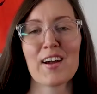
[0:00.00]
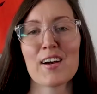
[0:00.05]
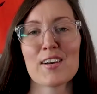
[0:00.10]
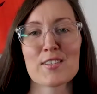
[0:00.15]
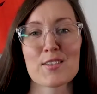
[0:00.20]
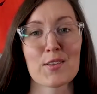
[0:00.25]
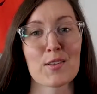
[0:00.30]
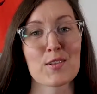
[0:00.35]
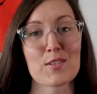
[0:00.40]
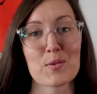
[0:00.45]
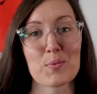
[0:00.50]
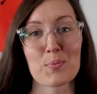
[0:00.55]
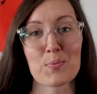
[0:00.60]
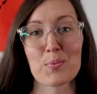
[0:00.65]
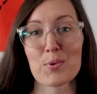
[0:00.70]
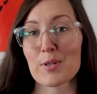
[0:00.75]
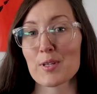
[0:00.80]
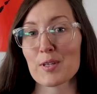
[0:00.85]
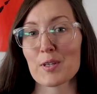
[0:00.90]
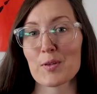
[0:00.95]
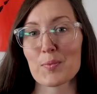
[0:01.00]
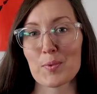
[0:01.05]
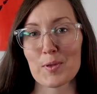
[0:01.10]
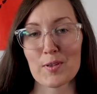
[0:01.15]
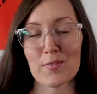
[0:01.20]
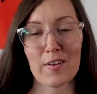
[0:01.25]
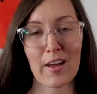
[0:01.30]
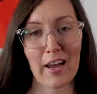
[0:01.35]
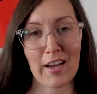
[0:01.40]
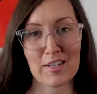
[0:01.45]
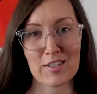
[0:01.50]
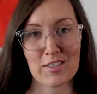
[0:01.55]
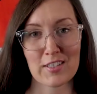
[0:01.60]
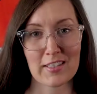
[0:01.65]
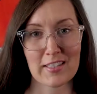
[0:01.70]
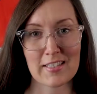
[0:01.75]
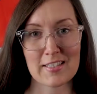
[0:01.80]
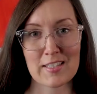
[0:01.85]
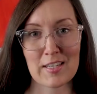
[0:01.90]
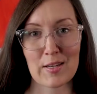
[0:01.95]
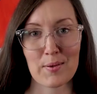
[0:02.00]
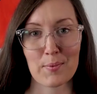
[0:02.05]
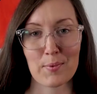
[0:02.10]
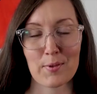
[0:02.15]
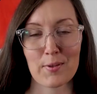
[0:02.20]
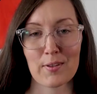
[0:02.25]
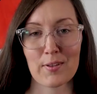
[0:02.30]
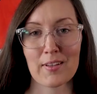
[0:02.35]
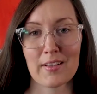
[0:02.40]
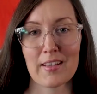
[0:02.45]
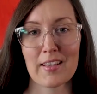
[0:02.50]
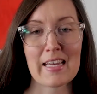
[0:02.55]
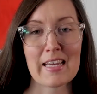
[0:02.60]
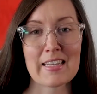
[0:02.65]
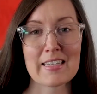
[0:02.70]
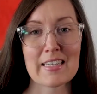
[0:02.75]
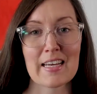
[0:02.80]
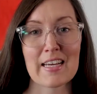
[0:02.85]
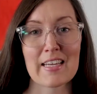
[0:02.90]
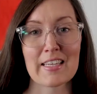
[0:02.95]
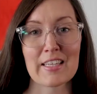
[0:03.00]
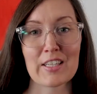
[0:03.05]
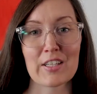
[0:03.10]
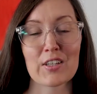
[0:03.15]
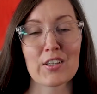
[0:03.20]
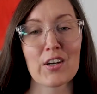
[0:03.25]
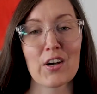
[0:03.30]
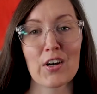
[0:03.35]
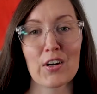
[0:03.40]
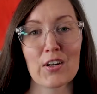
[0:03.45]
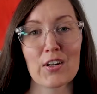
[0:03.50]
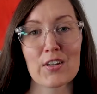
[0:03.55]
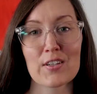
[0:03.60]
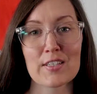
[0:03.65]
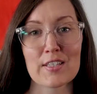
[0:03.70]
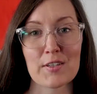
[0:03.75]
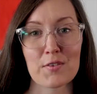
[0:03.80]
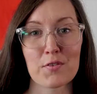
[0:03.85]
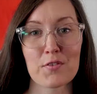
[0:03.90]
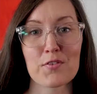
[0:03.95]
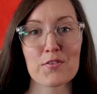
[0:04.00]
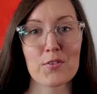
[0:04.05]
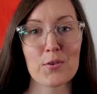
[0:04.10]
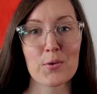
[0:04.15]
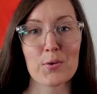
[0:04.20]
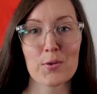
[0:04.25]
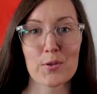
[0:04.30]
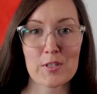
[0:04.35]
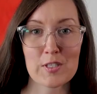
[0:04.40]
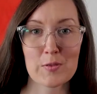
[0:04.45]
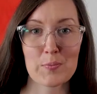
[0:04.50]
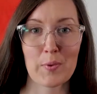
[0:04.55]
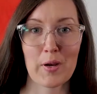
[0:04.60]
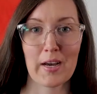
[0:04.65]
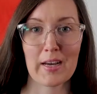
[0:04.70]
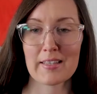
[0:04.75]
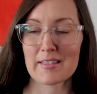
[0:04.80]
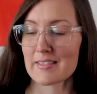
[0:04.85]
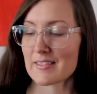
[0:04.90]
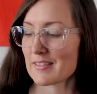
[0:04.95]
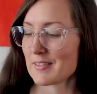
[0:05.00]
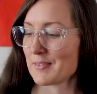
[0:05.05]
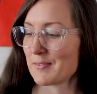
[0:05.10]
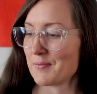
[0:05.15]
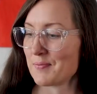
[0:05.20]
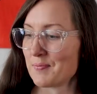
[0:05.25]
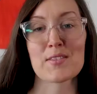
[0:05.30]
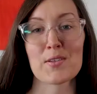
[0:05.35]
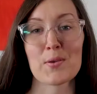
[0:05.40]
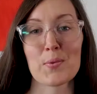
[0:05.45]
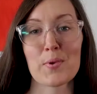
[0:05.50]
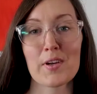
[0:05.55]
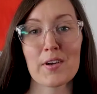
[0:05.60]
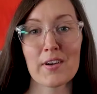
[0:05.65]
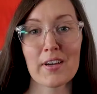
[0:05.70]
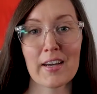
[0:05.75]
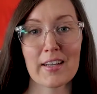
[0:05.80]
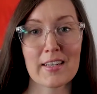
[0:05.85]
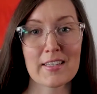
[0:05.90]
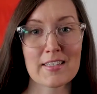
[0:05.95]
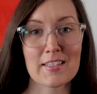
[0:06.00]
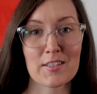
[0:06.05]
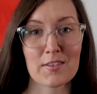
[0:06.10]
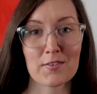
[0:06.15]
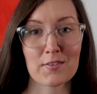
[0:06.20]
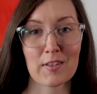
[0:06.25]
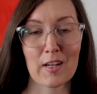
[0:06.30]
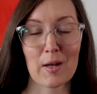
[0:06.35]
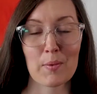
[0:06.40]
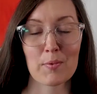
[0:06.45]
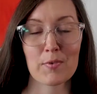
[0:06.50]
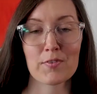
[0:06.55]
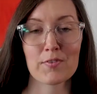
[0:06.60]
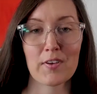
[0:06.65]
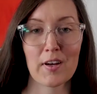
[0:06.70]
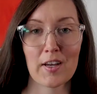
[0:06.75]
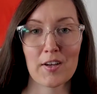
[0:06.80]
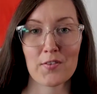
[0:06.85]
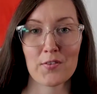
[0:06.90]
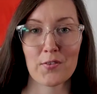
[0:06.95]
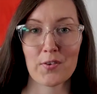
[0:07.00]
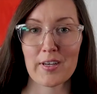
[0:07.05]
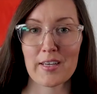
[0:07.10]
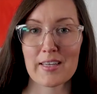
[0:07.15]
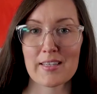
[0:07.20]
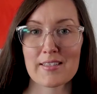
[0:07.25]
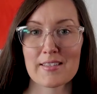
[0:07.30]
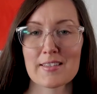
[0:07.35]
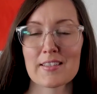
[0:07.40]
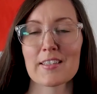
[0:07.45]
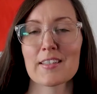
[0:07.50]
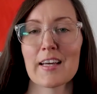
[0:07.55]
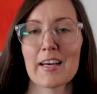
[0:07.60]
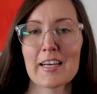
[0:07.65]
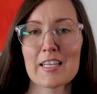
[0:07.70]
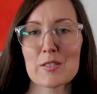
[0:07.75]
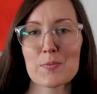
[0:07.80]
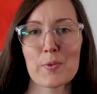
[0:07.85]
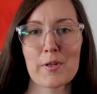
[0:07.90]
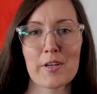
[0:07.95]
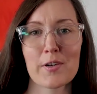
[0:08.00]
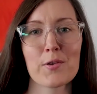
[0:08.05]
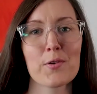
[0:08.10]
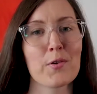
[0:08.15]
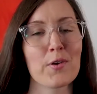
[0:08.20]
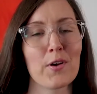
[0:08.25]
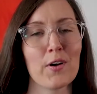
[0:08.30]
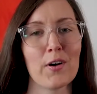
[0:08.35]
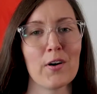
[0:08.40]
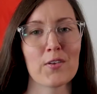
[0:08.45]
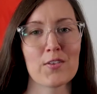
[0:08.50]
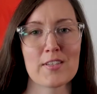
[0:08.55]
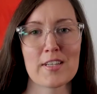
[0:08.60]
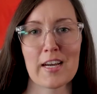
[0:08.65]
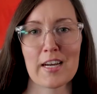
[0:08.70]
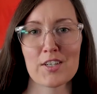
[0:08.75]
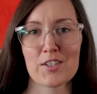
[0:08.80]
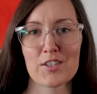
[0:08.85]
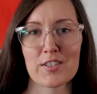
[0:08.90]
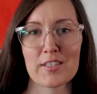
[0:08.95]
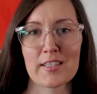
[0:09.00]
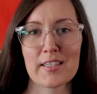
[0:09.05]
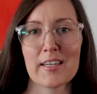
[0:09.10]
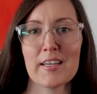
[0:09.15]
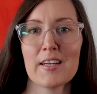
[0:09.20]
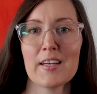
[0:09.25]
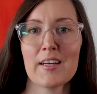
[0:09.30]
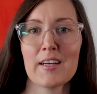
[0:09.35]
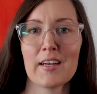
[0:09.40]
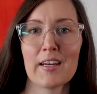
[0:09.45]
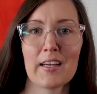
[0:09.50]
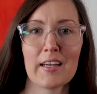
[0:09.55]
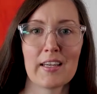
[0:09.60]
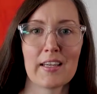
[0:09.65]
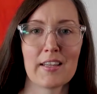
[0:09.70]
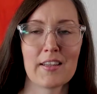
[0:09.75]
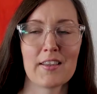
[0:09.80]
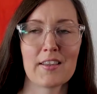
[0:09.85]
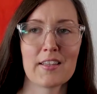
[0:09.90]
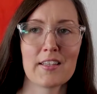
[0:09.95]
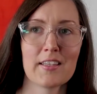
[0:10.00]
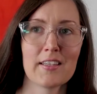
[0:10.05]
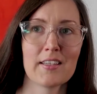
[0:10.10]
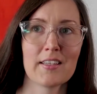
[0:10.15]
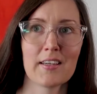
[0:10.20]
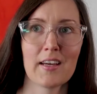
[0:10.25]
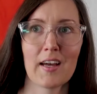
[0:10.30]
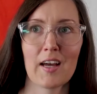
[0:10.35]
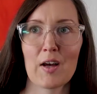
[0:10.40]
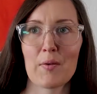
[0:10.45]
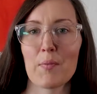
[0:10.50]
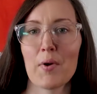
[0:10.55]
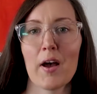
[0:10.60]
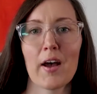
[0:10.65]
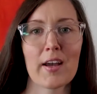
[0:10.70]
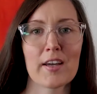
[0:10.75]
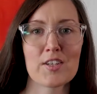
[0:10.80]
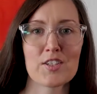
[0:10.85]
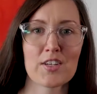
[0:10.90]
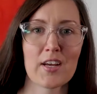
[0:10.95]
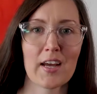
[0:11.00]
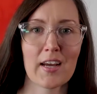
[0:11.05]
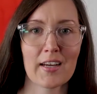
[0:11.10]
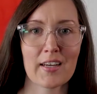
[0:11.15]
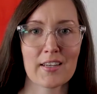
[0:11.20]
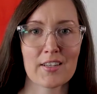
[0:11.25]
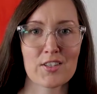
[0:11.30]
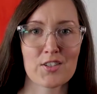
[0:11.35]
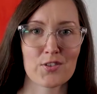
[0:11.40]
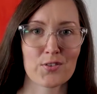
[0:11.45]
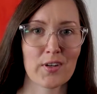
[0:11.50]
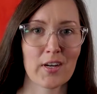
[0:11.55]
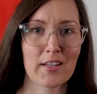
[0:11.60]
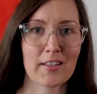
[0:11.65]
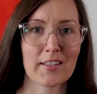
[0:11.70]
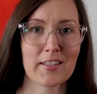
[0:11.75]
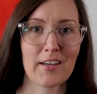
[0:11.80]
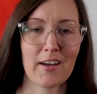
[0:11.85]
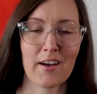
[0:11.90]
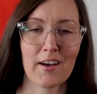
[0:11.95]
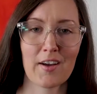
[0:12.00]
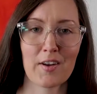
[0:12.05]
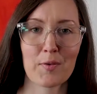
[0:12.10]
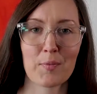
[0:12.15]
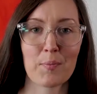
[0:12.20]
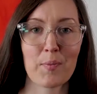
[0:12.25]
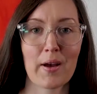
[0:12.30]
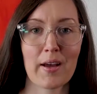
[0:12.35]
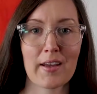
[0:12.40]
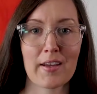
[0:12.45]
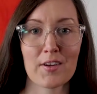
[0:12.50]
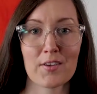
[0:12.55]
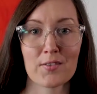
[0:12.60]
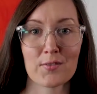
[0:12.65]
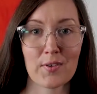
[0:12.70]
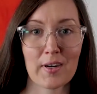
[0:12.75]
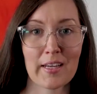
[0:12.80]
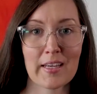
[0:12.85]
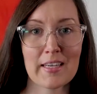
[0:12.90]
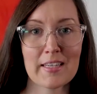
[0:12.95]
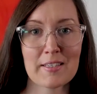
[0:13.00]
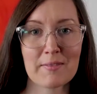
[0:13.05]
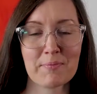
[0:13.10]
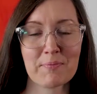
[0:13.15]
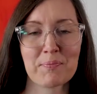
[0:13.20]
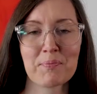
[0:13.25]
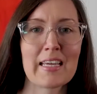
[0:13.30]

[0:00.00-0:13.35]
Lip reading: So there's a pretty good bit of action at this table, and I get called in 4 spots. So we are headed to the flop 5 ways. The last player who called is actually in the hijack directly on my right.